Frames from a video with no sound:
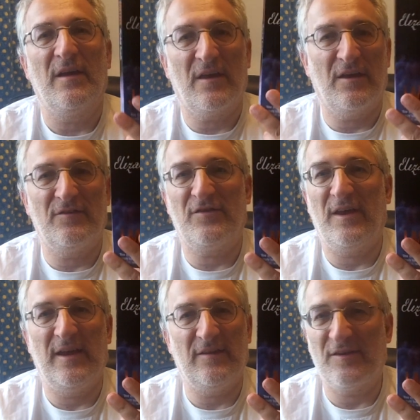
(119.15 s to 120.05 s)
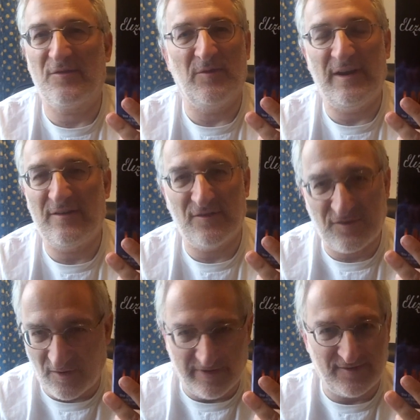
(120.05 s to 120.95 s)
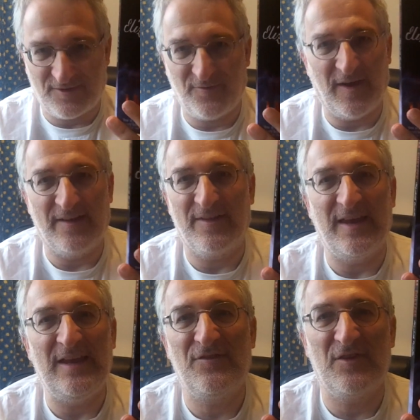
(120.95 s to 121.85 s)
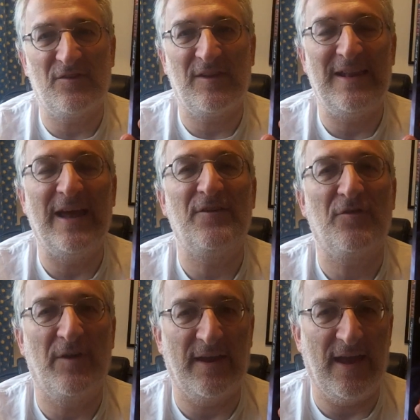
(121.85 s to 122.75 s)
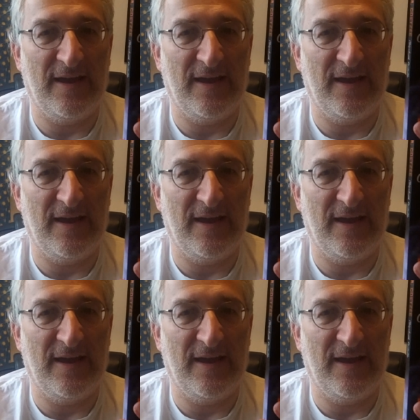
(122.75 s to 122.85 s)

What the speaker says: Coetzee here doesn't really disguise the fact that he's just lecturing